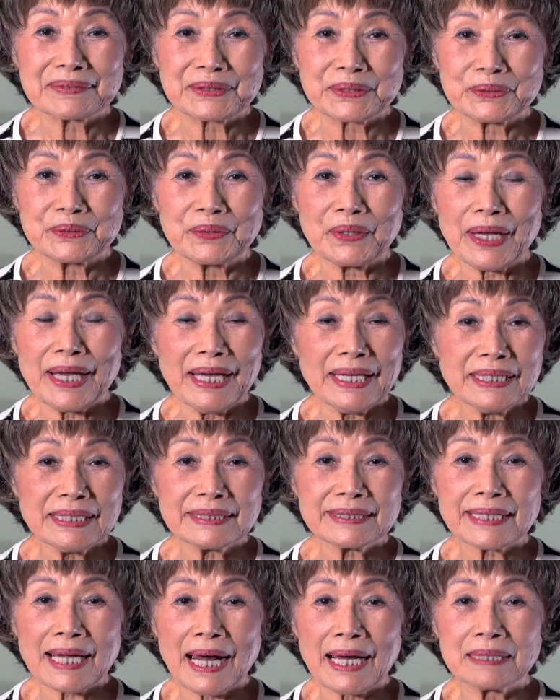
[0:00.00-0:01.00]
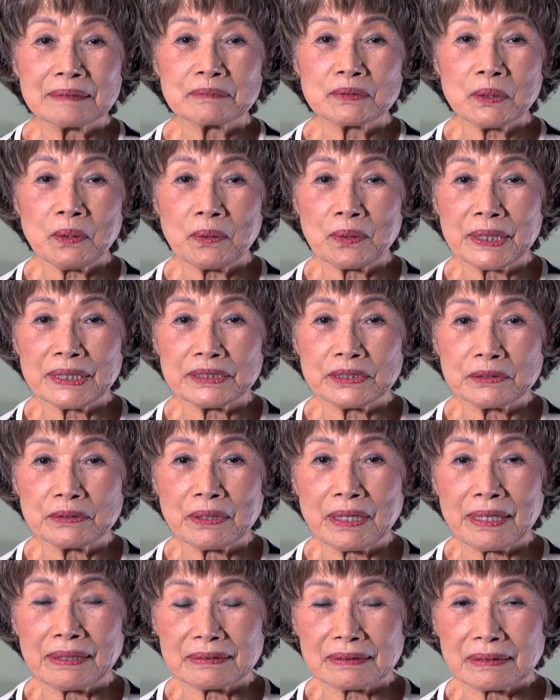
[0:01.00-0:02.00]
do any time when you
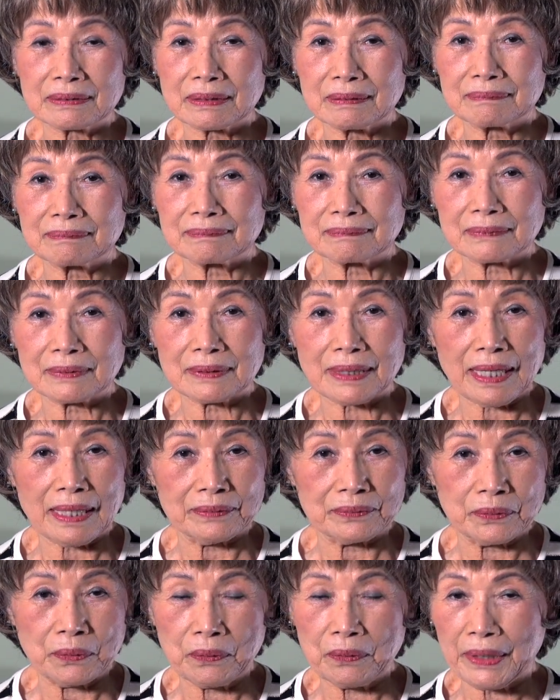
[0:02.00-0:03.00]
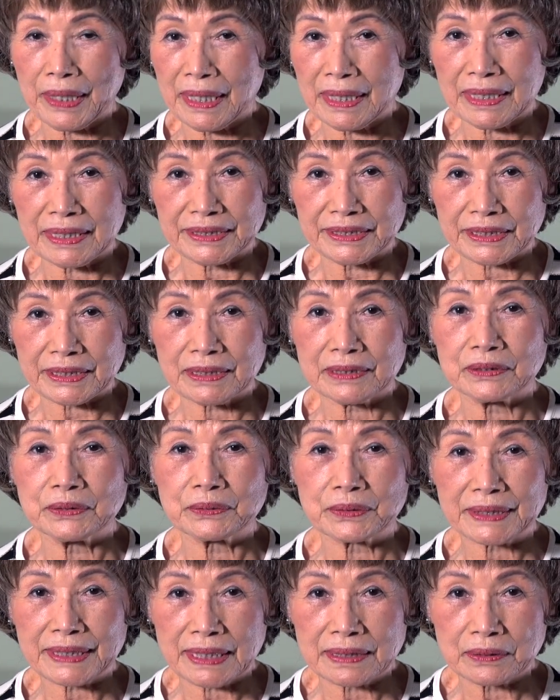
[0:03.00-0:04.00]
are no energy.
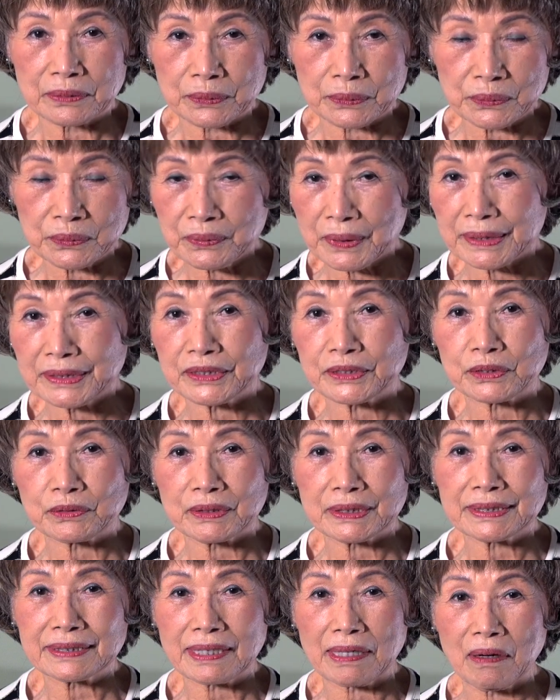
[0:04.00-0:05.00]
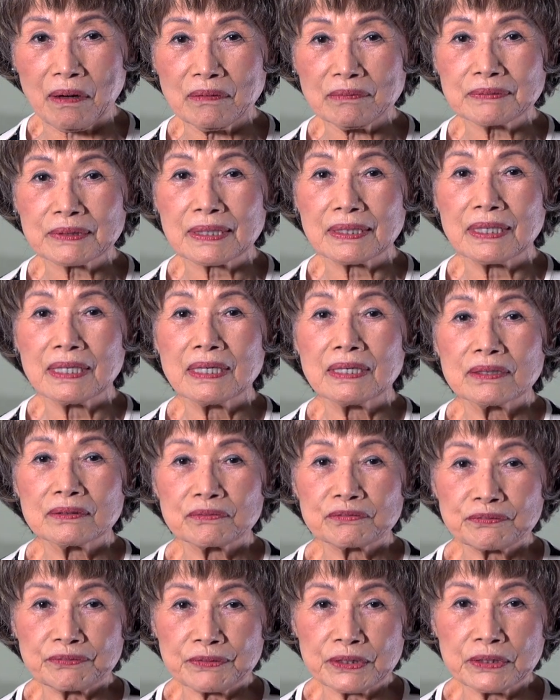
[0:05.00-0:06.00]
You can do it yourself,
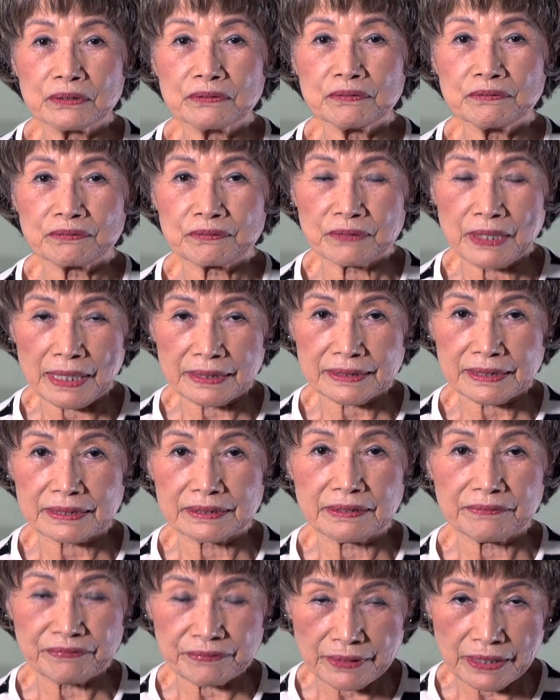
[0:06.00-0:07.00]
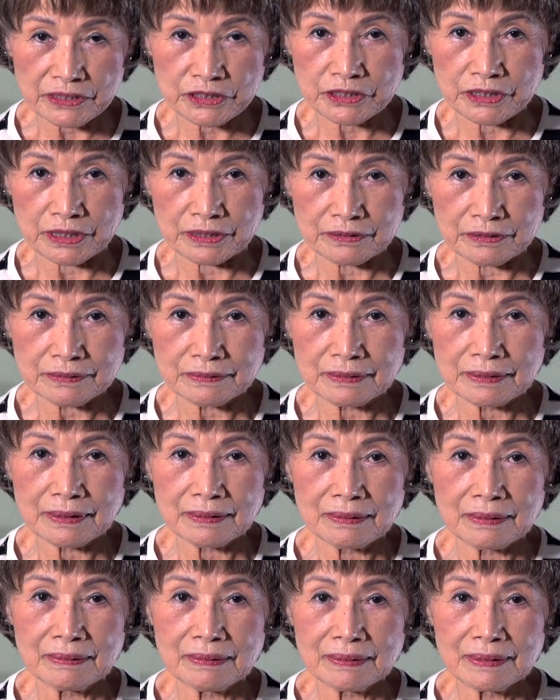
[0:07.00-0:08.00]
feel fresh, refreshing.
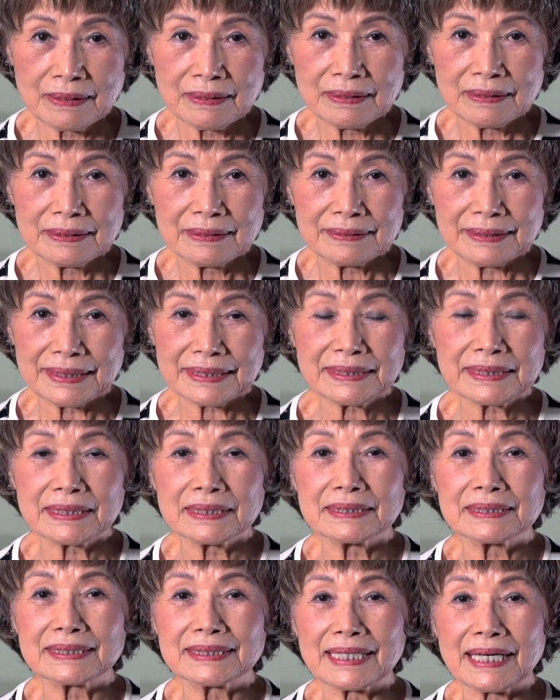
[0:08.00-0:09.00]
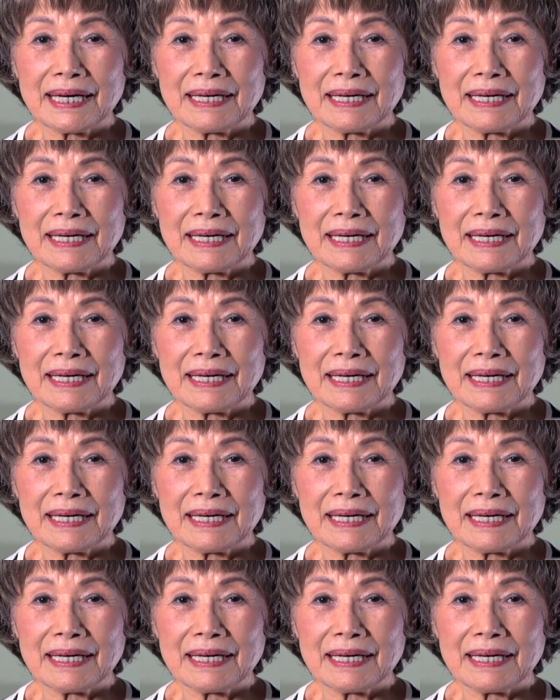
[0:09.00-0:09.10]
This is